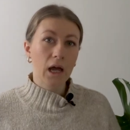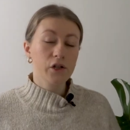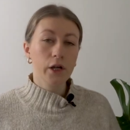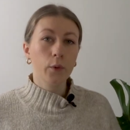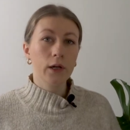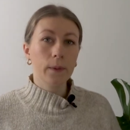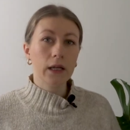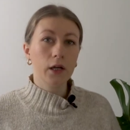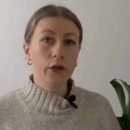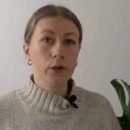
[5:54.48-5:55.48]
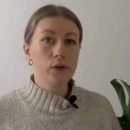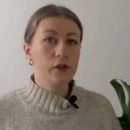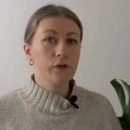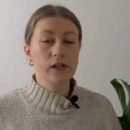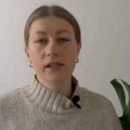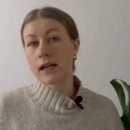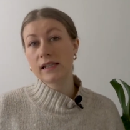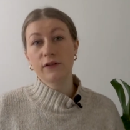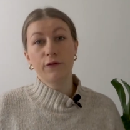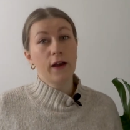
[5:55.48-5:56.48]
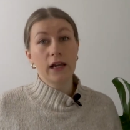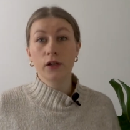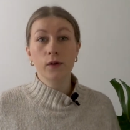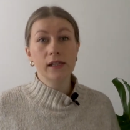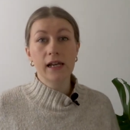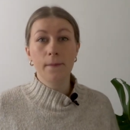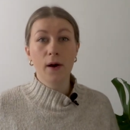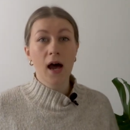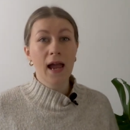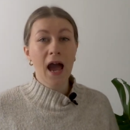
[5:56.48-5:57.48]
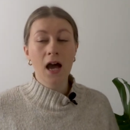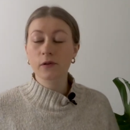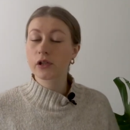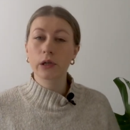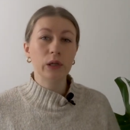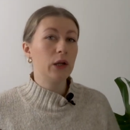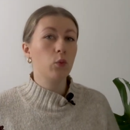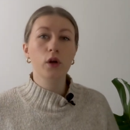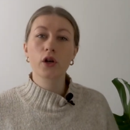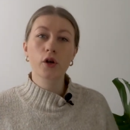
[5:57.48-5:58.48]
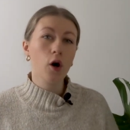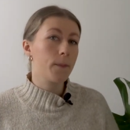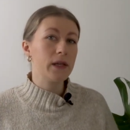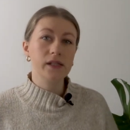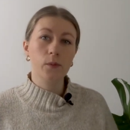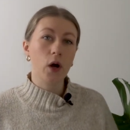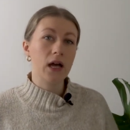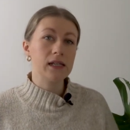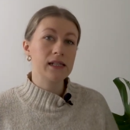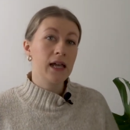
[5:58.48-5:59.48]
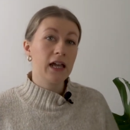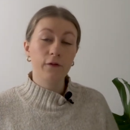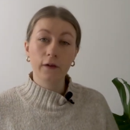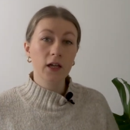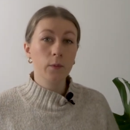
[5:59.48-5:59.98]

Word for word: I don't want to be accused of inciting fake news here, but I absolutely would not be surprised if he